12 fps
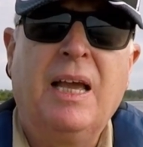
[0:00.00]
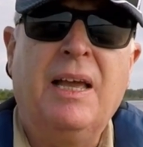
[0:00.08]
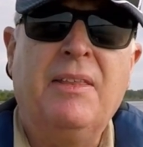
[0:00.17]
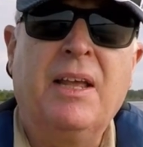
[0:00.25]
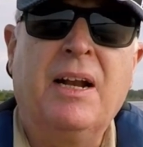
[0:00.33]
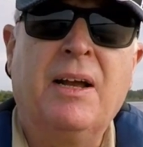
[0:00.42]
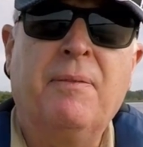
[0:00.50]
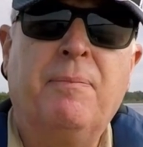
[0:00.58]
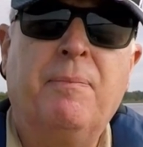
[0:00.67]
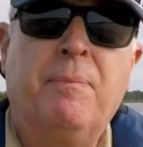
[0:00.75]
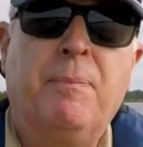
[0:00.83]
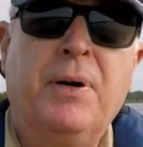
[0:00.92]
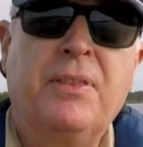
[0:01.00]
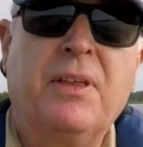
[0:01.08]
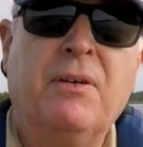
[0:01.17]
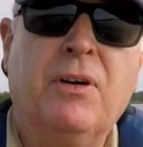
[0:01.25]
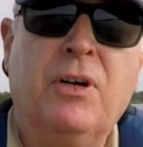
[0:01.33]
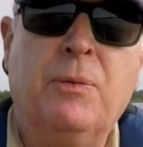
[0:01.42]
and then I put
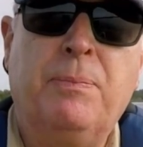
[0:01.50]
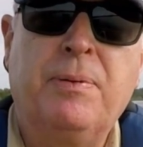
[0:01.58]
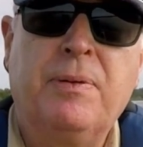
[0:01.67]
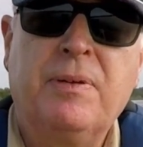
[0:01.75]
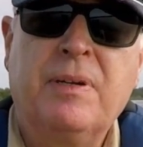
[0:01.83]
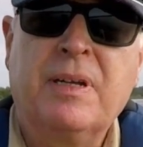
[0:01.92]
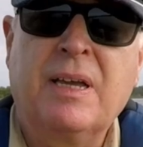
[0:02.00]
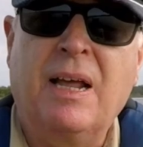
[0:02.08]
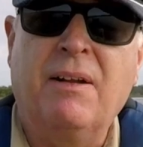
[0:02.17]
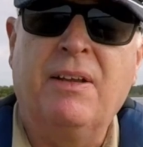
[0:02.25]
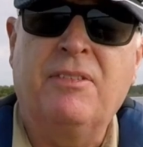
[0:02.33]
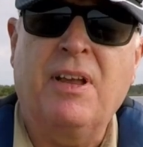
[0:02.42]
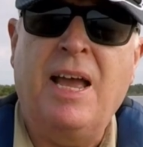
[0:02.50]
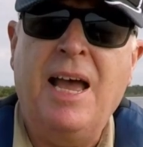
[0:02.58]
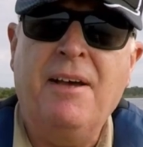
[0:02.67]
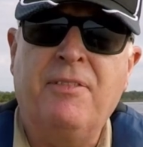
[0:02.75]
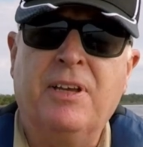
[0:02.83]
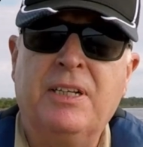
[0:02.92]
the loop, kind of, it's a
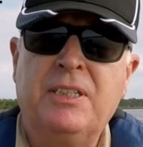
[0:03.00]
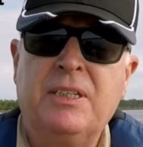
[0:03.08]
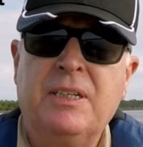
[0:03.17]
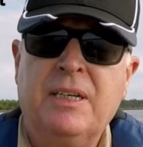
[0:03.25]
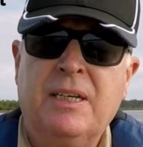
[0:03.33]
half hitch,